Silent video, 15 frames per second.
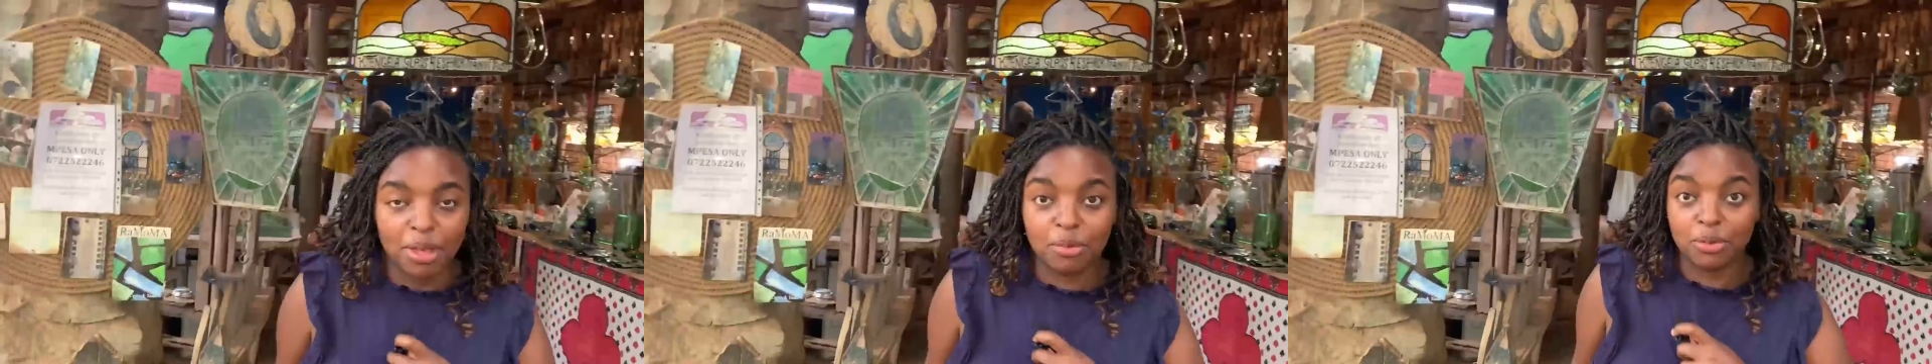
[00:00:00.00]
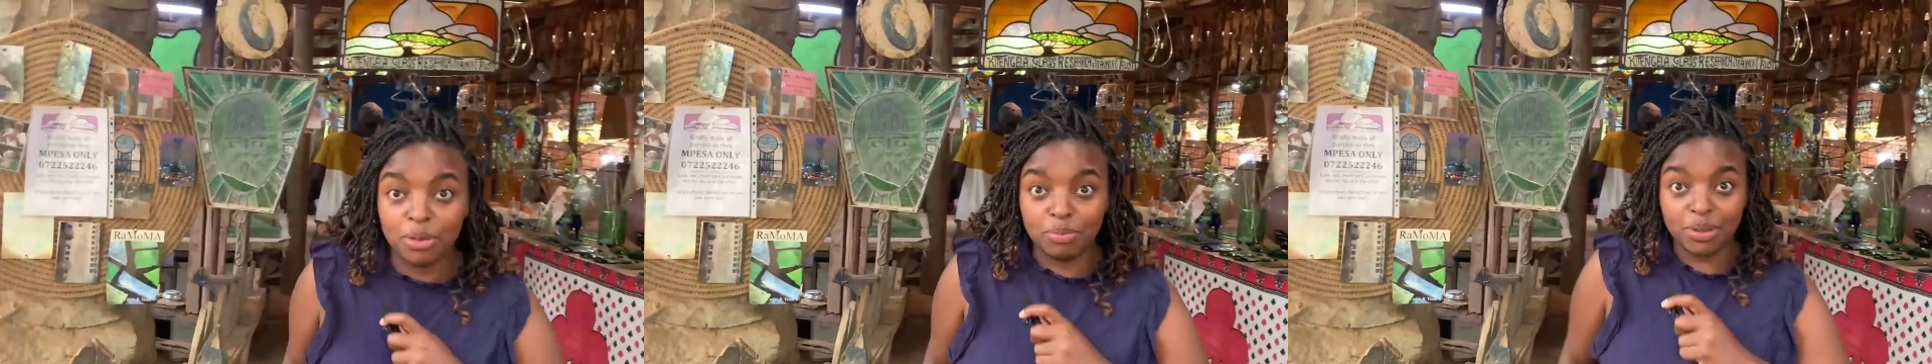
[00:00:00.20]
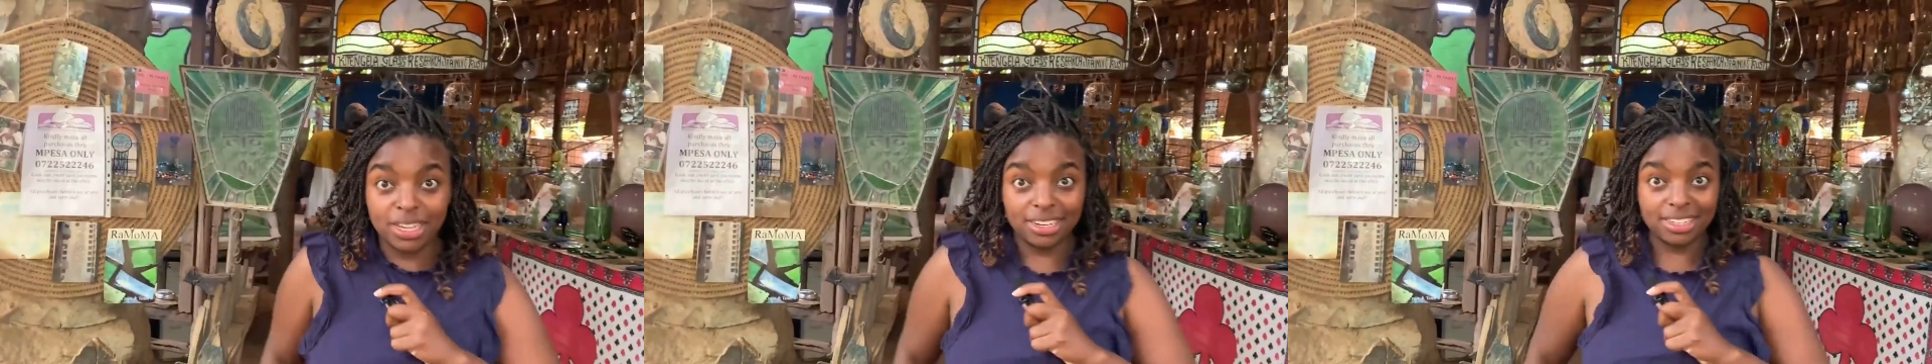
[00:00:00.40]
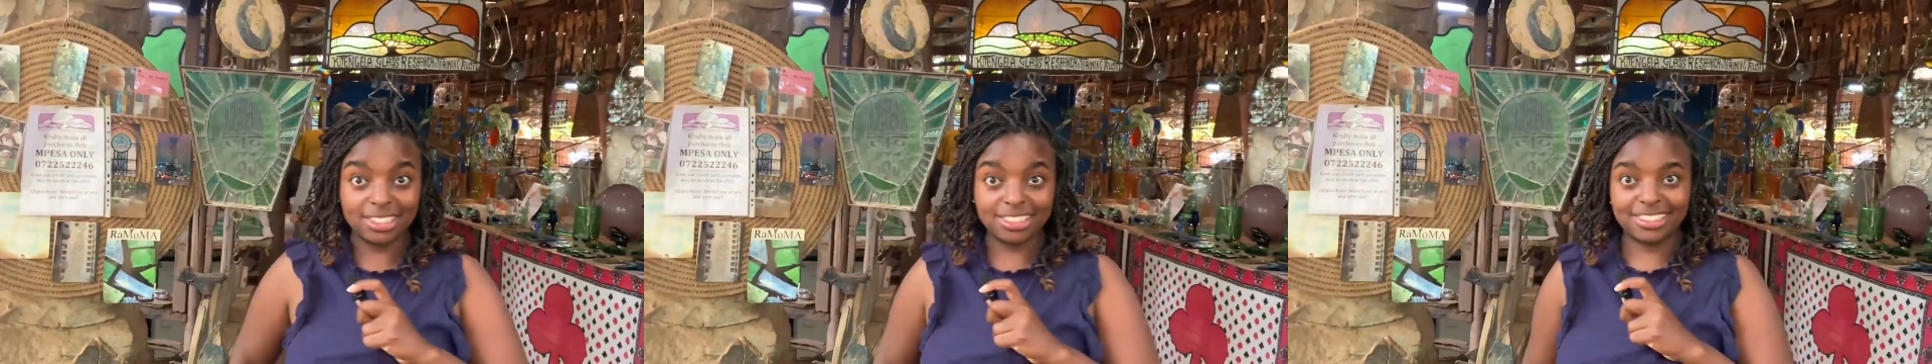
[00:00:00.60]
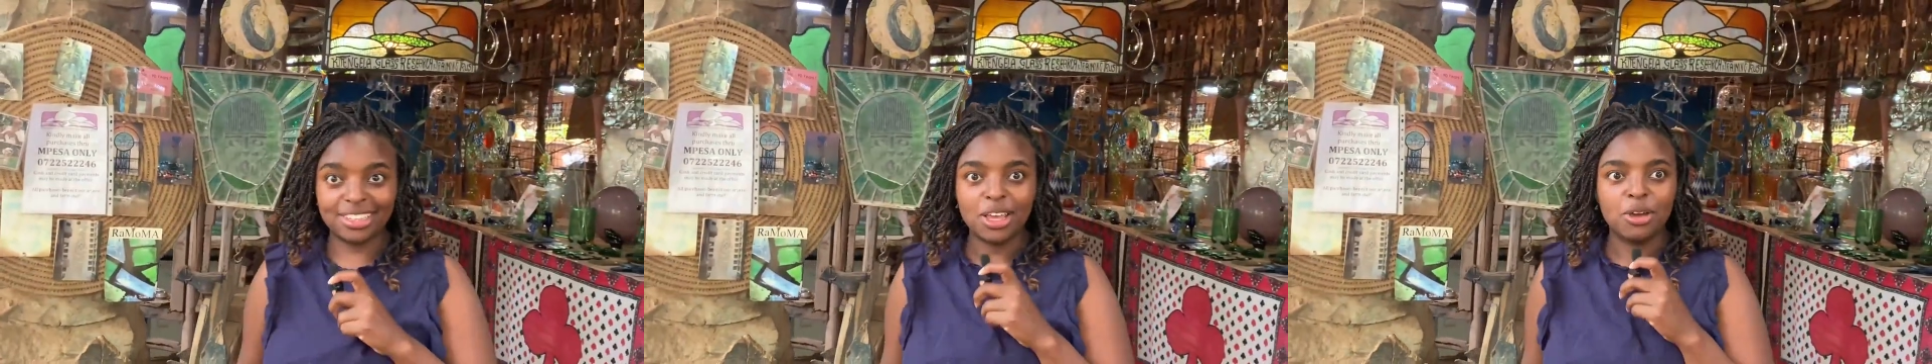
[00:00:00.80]
We made it in,
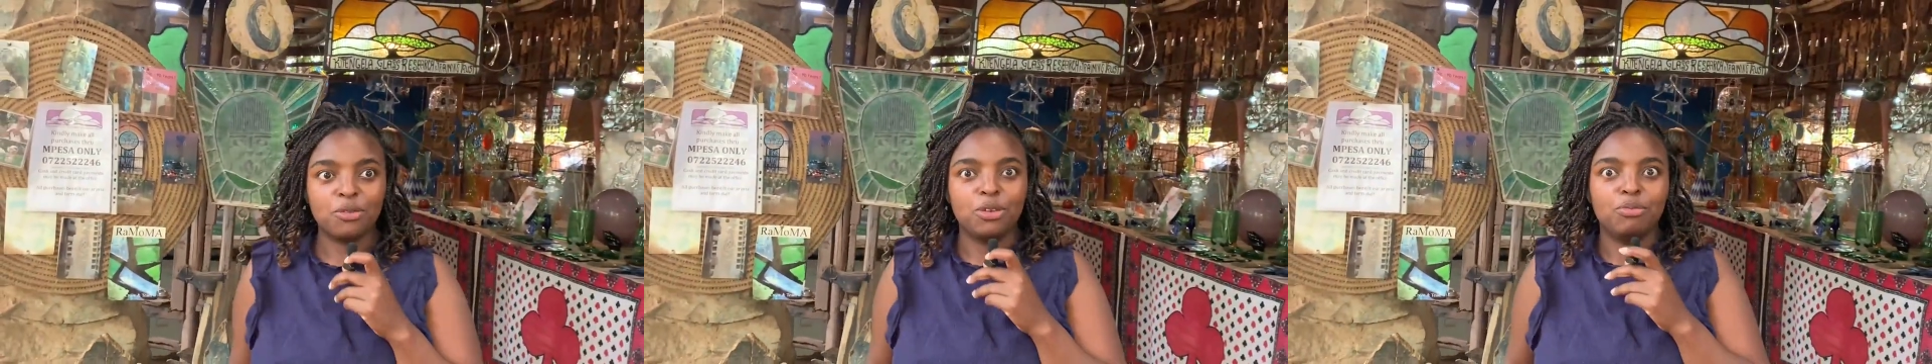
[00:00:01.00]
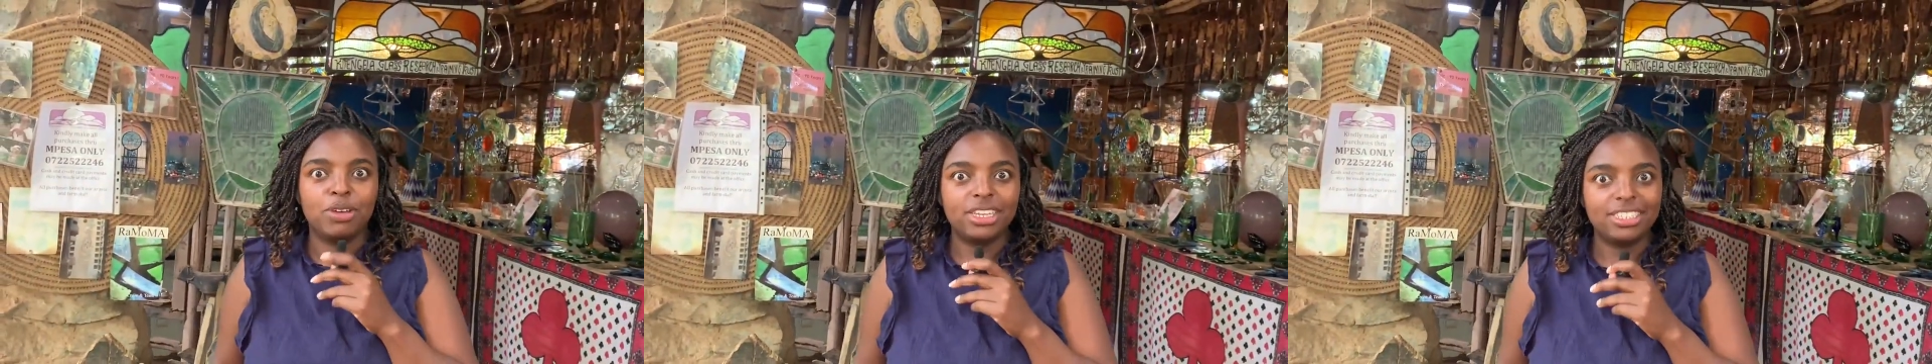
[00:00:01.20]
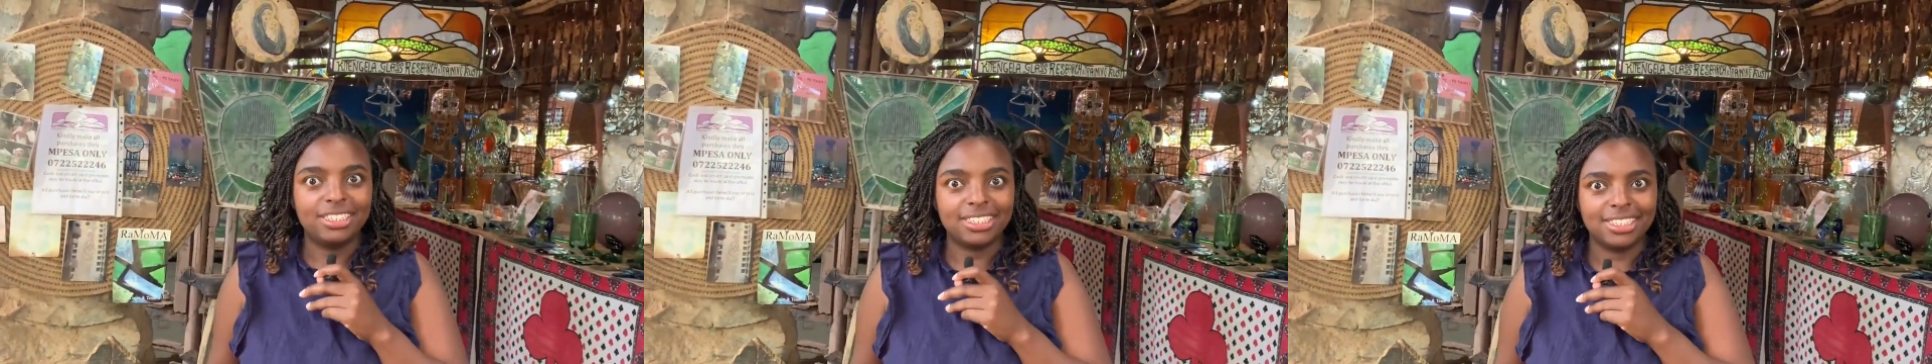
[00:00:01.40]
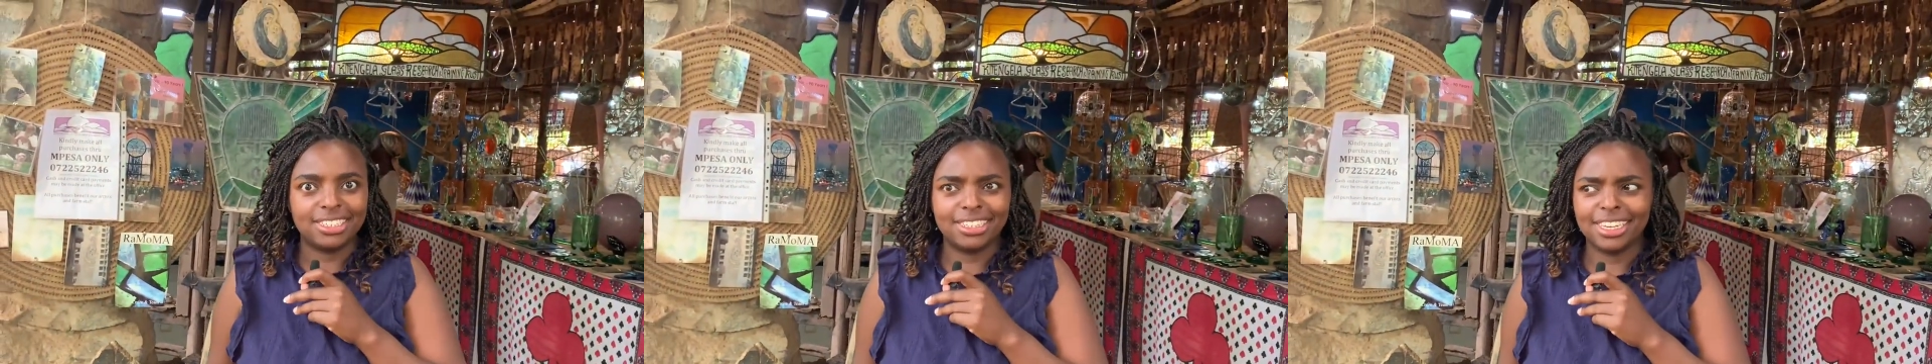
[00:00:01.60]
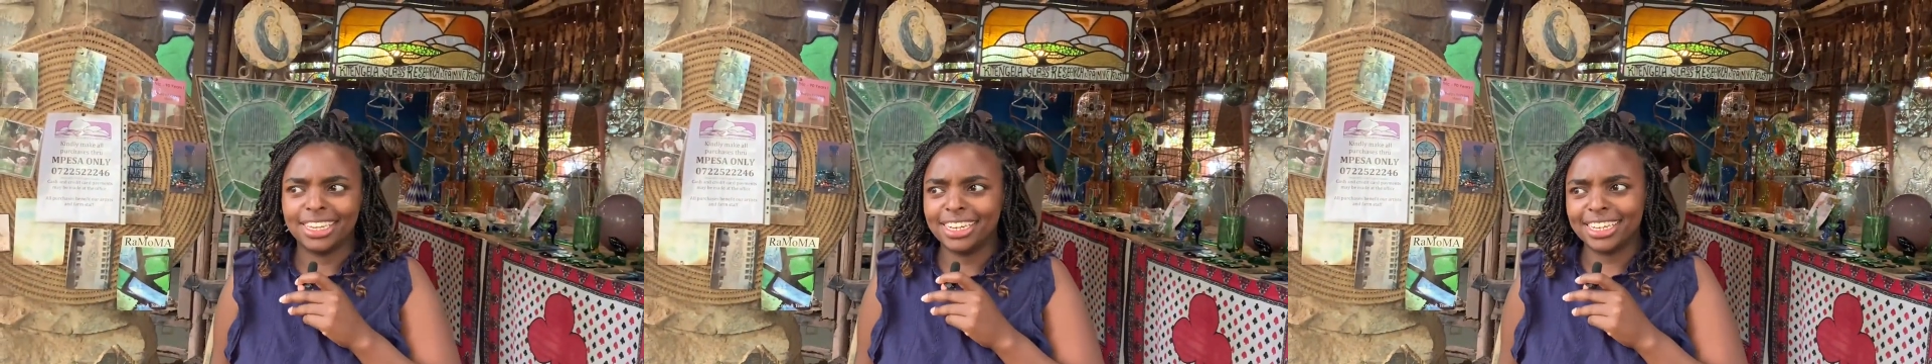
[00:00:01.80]
we made it to
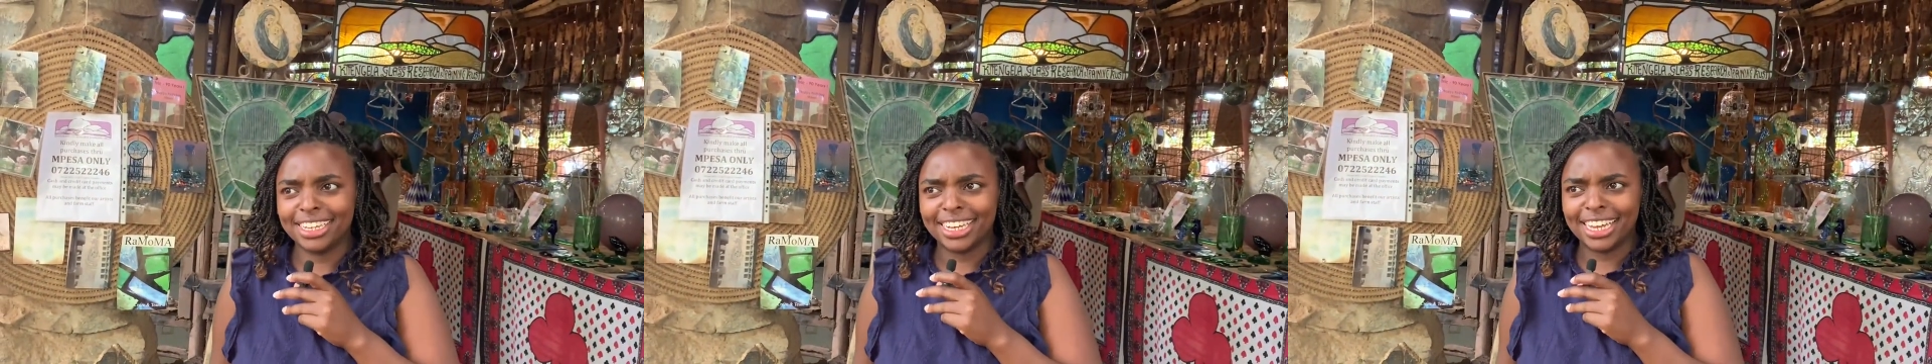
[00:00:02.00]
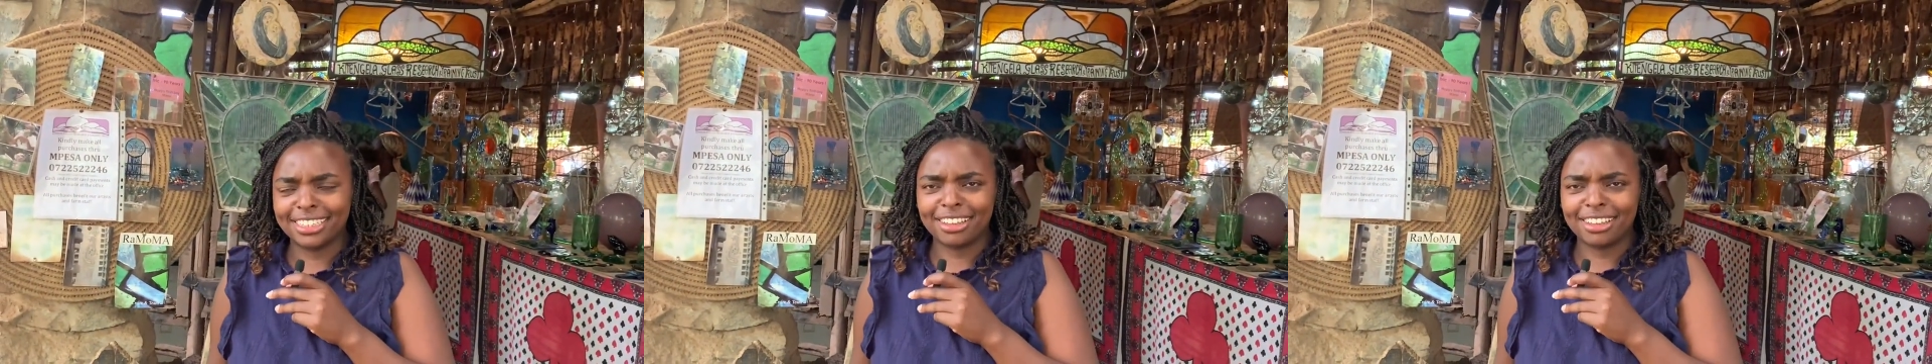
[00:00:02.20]
Kitengela Glass.